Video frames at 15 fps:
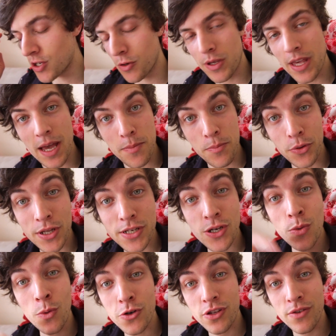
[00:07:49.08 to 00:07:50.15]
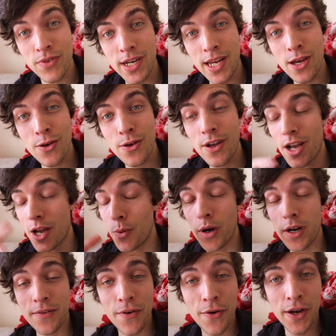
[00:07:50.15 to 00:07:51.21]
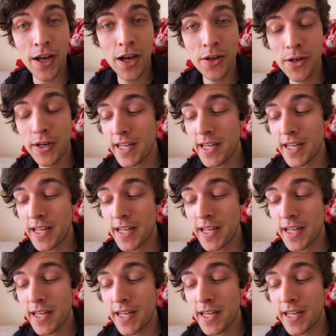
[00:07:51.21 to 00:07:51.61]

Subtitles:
So yeah, please go watch the video. I worked very hard on